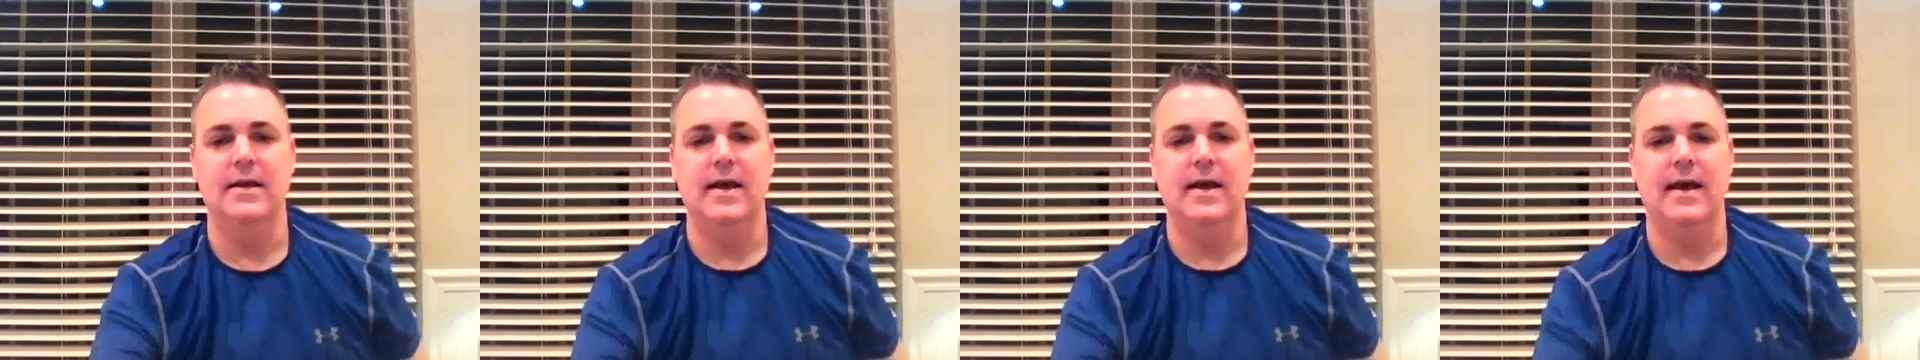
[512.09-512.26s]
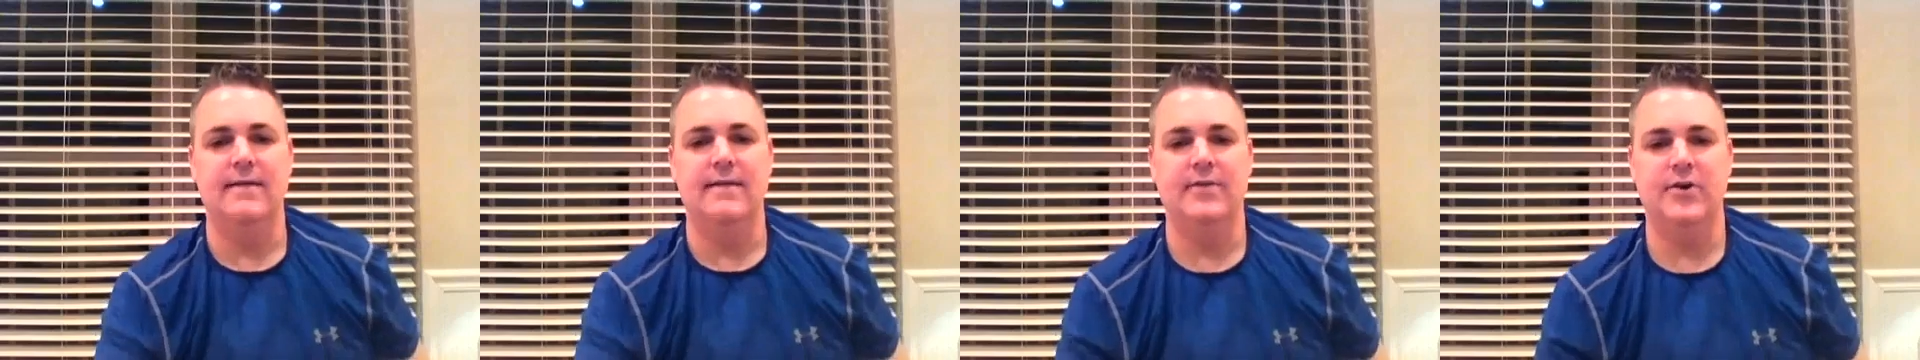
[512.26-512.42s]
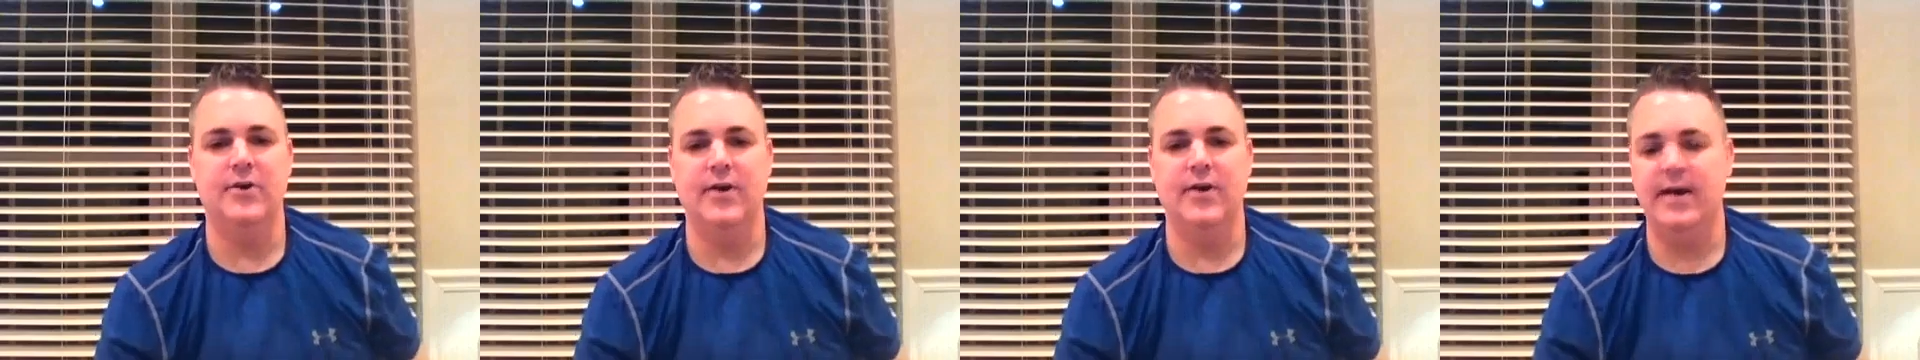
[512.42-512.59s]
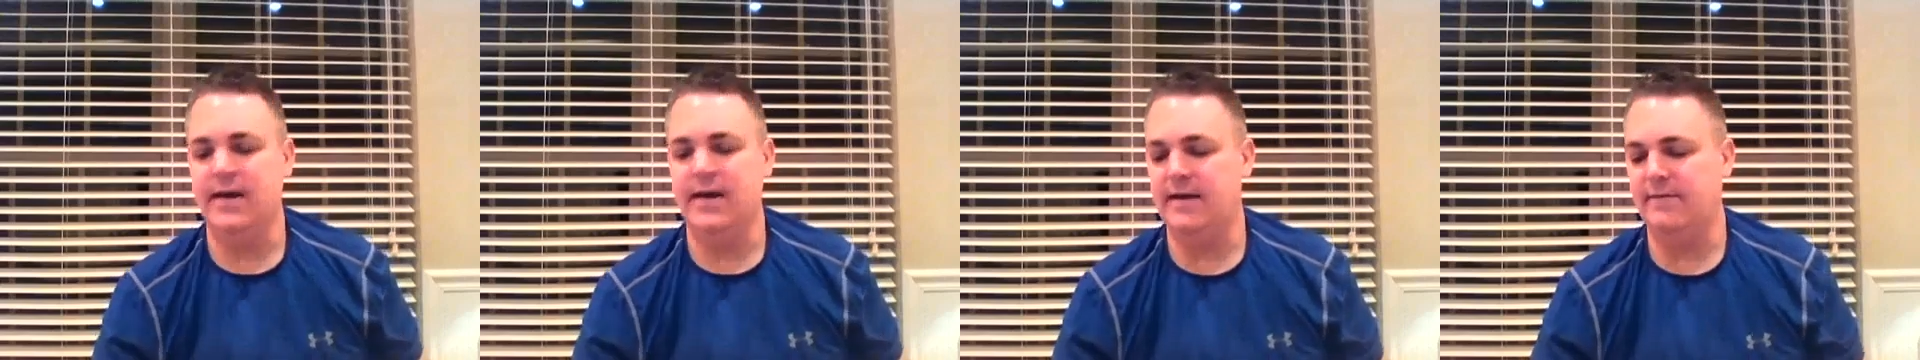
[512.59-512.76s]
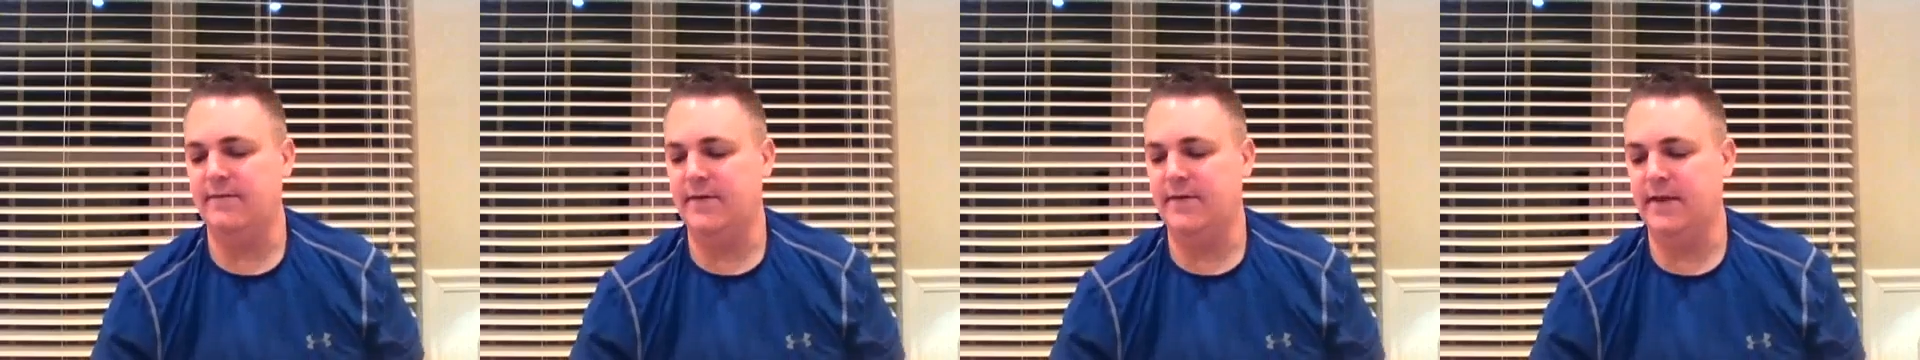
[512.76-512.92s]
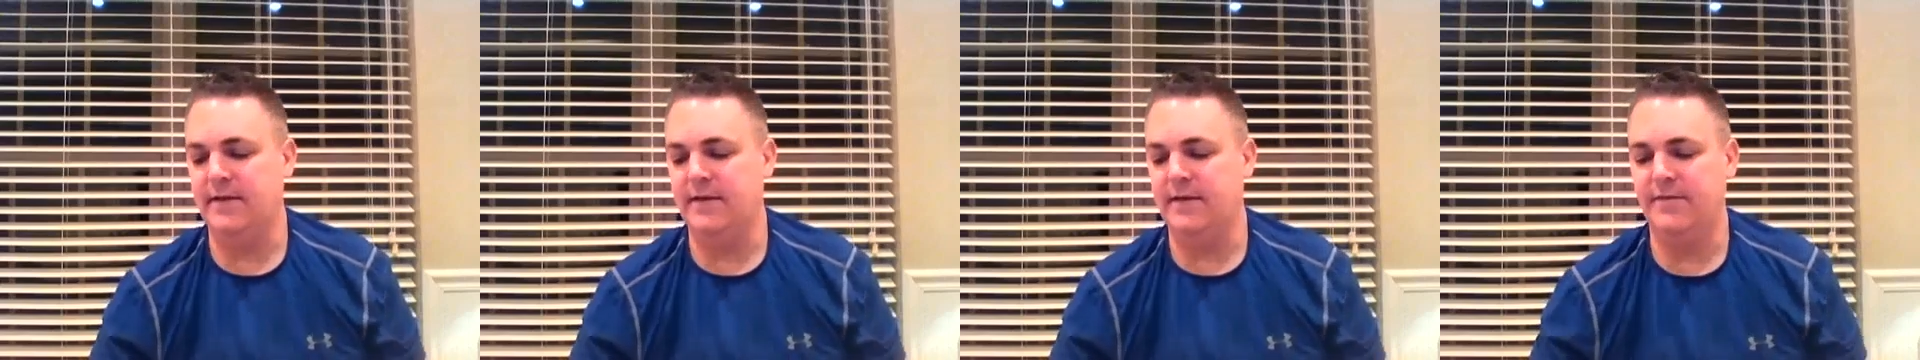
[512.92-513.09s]
Have a great
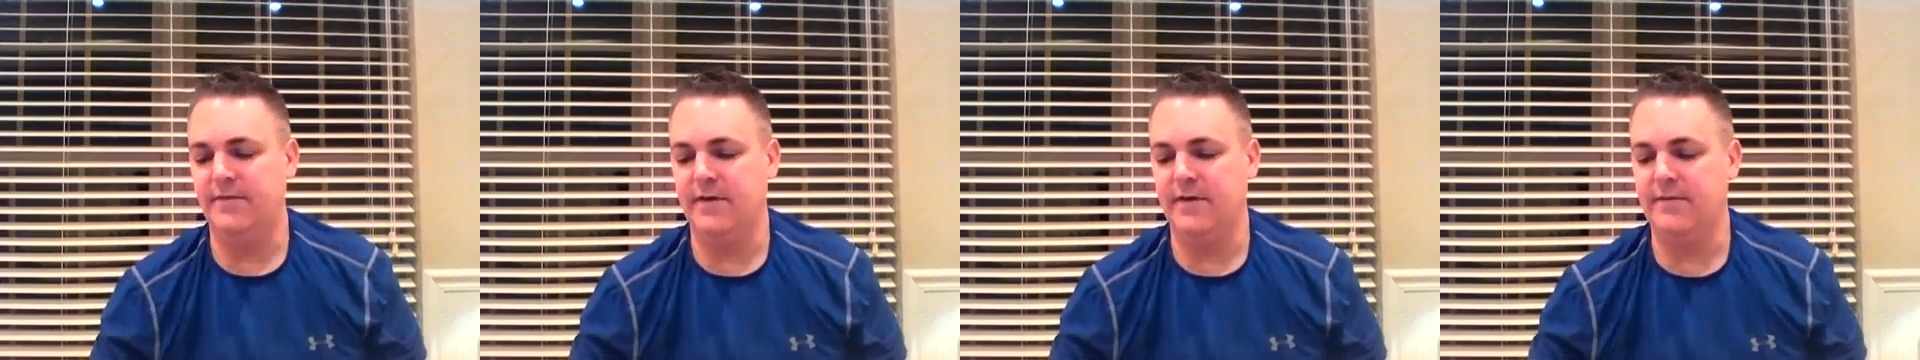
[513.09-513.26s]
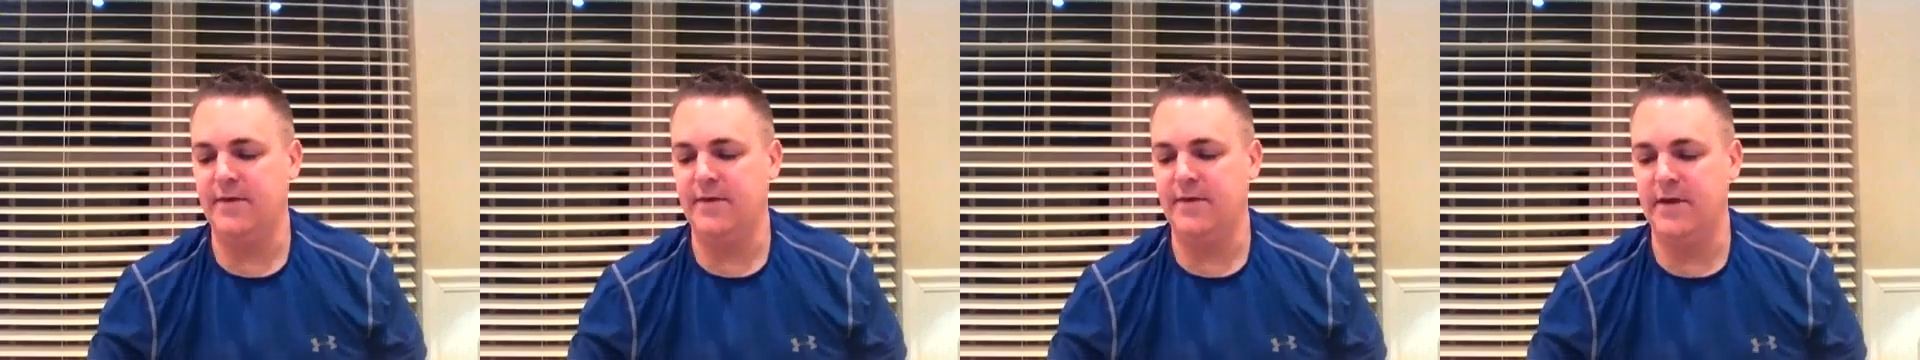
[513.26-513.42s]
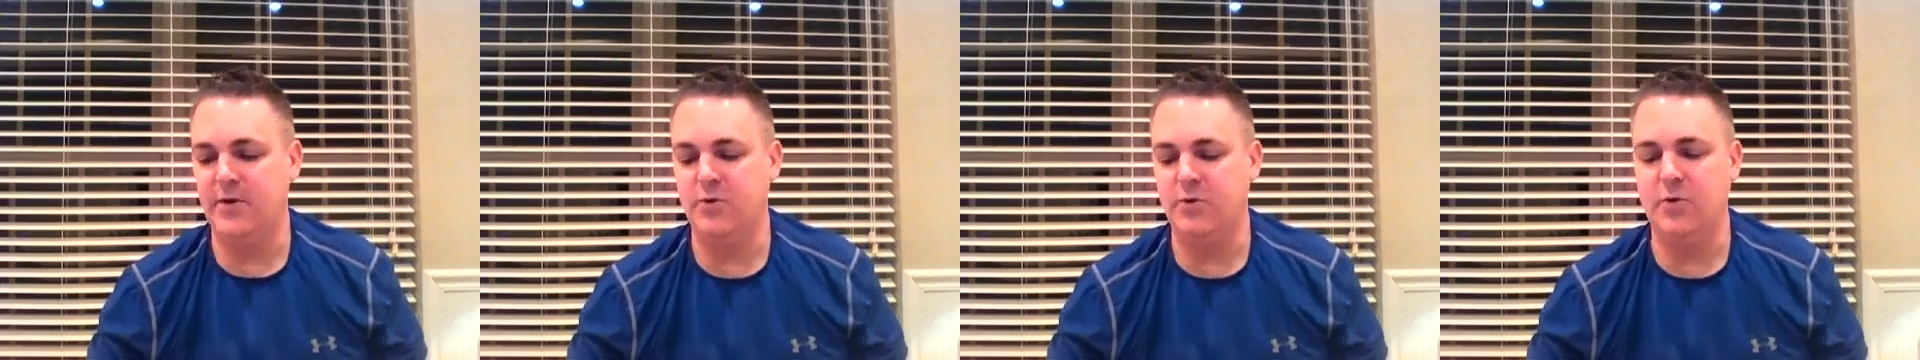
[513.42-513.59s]
evening. If you have any